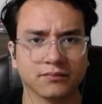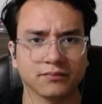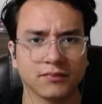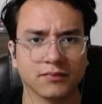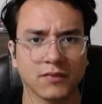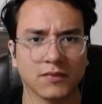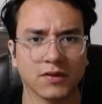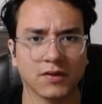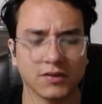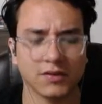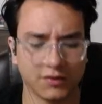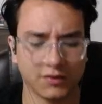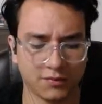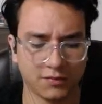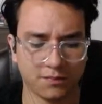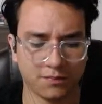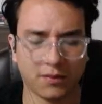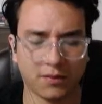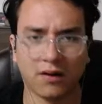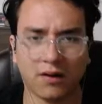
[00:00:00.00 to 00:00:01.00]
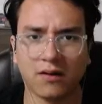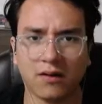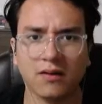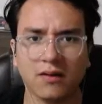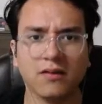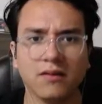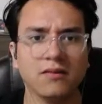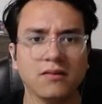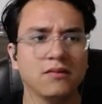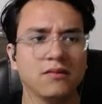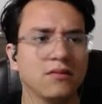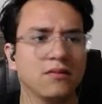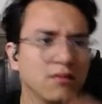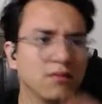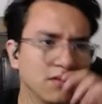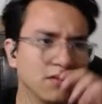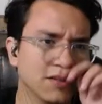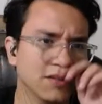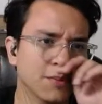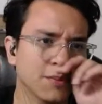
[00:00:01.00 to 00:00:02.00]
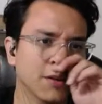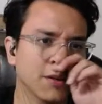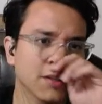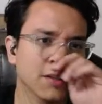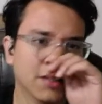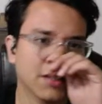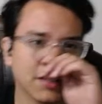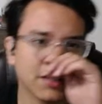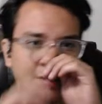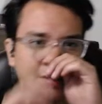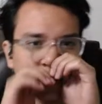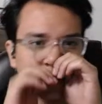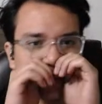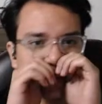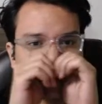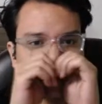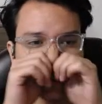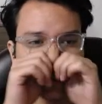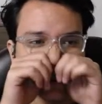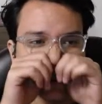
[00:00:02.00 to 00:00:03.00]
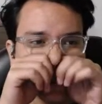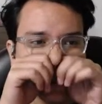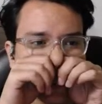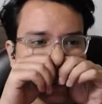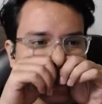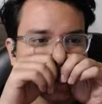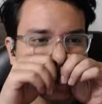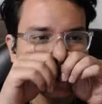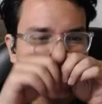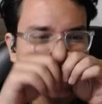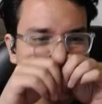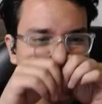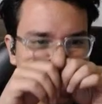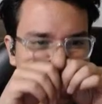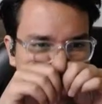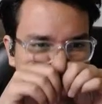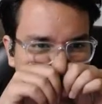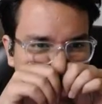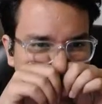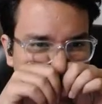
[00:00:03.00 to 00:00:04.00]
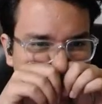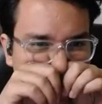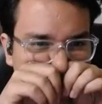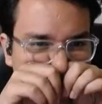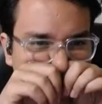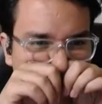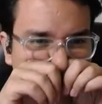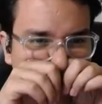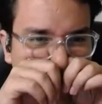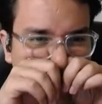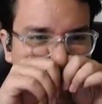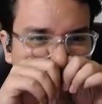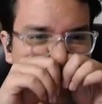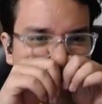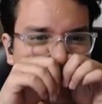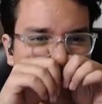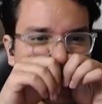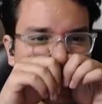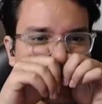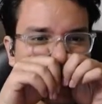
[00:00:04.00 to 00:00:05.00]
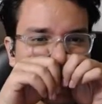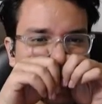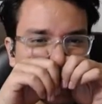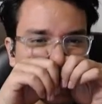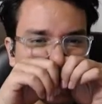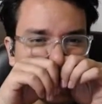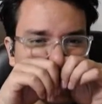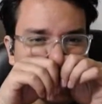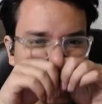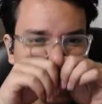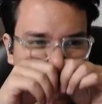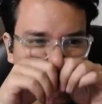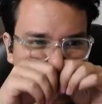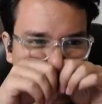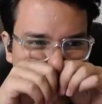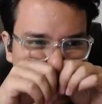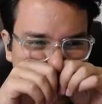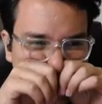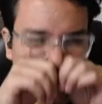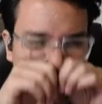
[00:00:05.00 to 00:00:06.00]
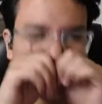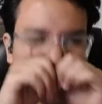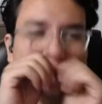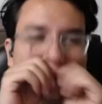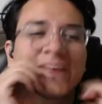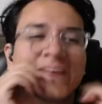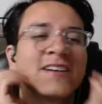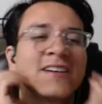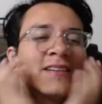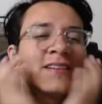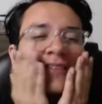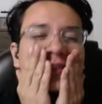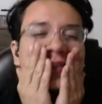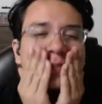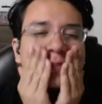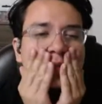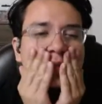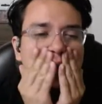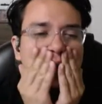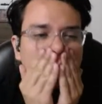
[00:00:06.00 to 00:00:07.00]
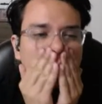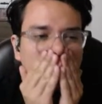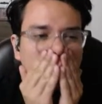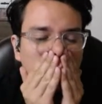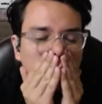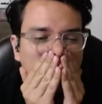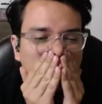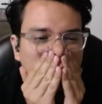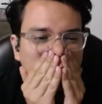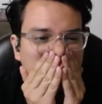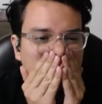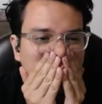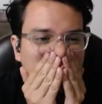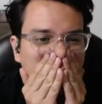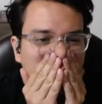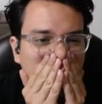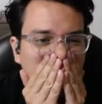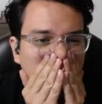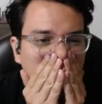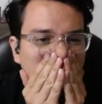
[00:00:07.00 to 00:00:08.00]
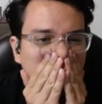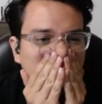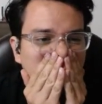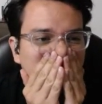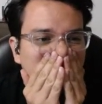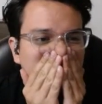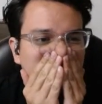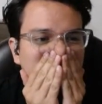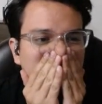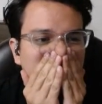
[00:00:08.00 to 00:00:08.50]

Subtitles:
spawn. Spawns an asynchronous task in this redpool. This task will run in the implicit level scope, which means it